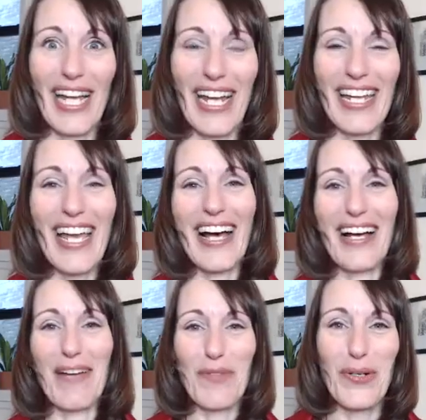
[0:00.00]
yeah,
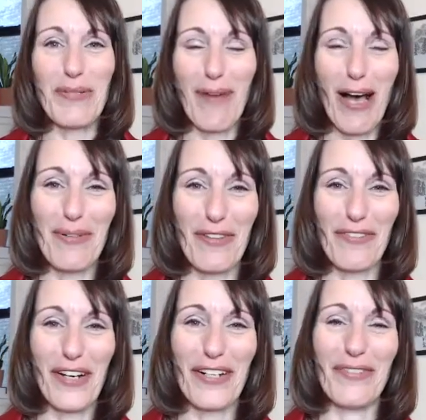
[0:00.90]
I'm Queen Mab of the
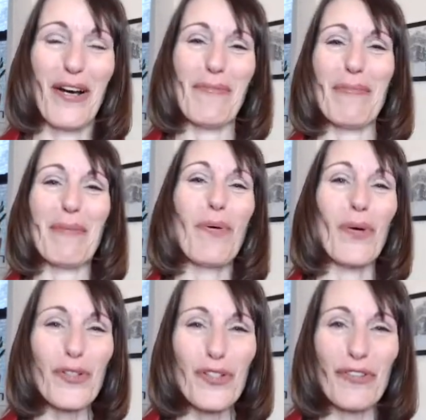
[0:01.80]
fairy realm. I'm a
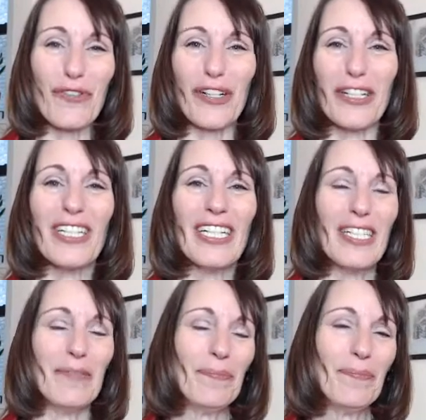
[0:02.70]
portal shifter.
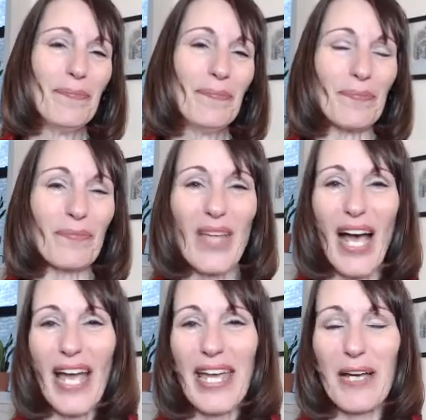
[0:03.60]

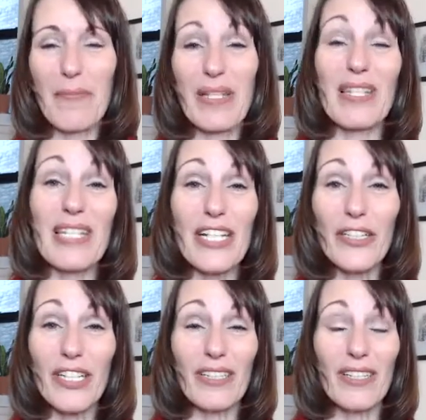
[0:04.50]
I am a
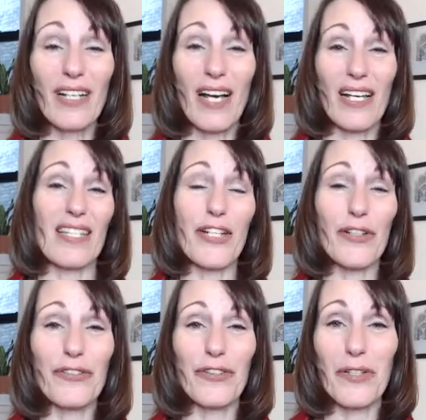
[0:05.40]
seer
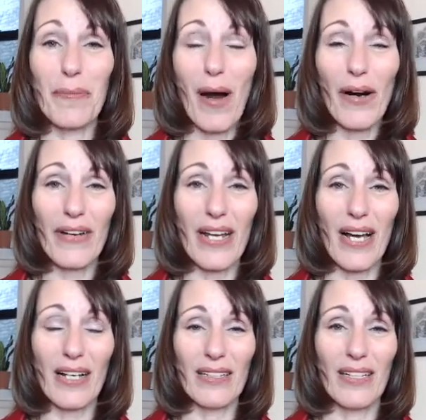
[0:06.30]
for
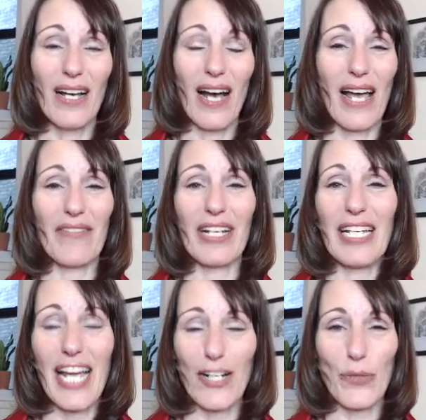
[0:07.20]
Lemuria. I have a
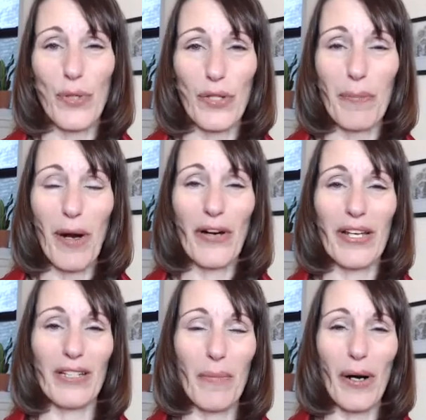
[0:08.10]
connection with Lemuria,
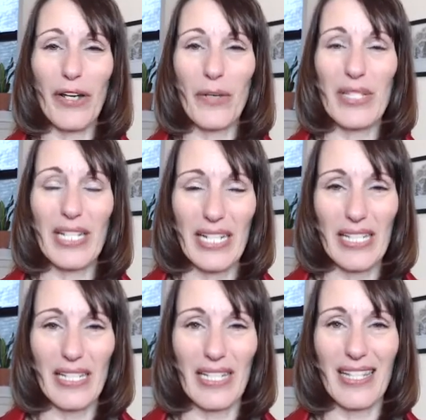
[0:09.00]
and Lemuria was in
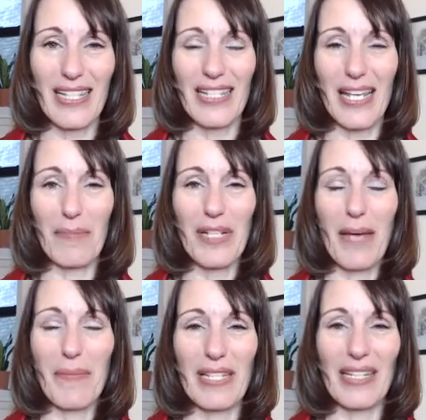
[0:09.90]
existence at the same time
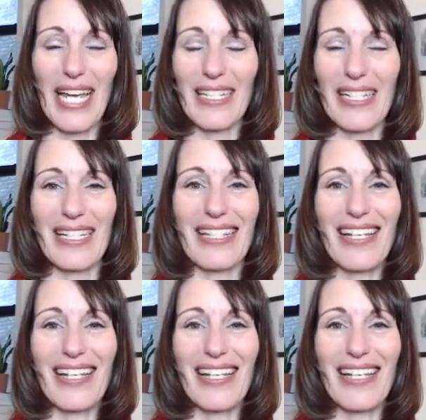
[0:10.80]
as Atlantis.